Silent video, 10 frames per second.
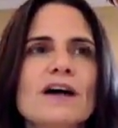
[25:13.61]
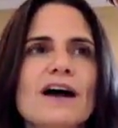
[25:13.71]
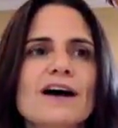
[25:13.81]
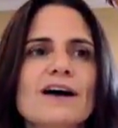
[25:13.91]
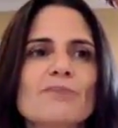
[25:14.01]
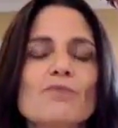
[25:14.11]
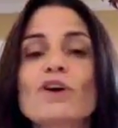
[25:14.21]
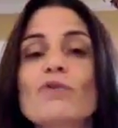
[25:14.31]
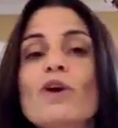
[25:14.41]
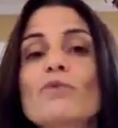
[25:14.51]

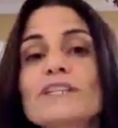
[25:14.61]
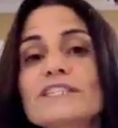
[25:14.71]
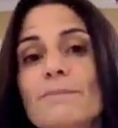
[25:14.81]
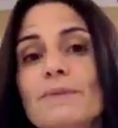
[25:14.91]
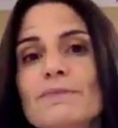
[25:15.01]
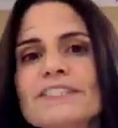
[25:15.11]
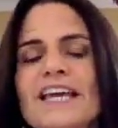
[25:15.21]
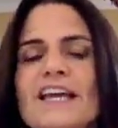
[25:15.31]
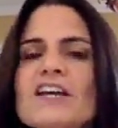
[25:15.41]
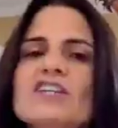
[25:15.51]
or what some people
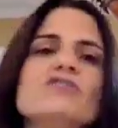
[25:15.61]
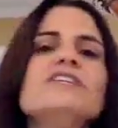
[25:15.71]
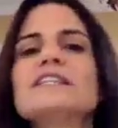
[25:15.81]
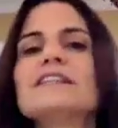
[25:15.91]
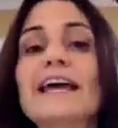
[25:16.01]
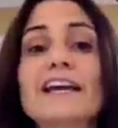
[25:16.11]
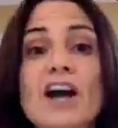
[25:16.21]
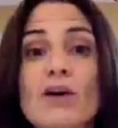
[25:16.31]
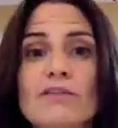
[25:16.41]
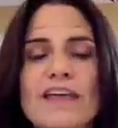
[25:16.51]
say, you need to let
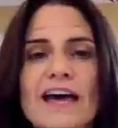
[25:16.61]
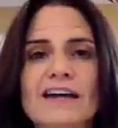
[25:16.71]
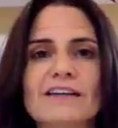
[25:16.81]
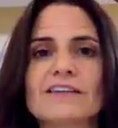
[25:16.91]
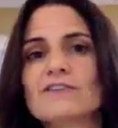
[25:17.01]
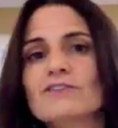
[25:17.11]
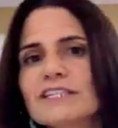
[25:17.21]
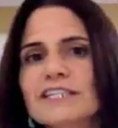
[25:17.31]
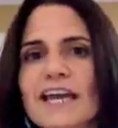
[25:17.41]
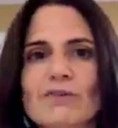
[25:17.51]
go of that. You need
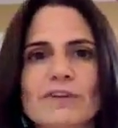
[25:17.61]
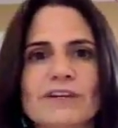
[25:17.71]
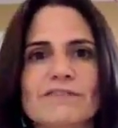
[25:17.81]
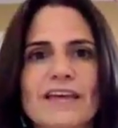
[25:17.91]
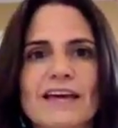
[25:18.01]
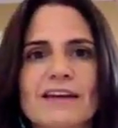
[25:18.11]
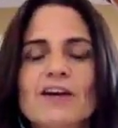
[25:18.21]
to get rid of that.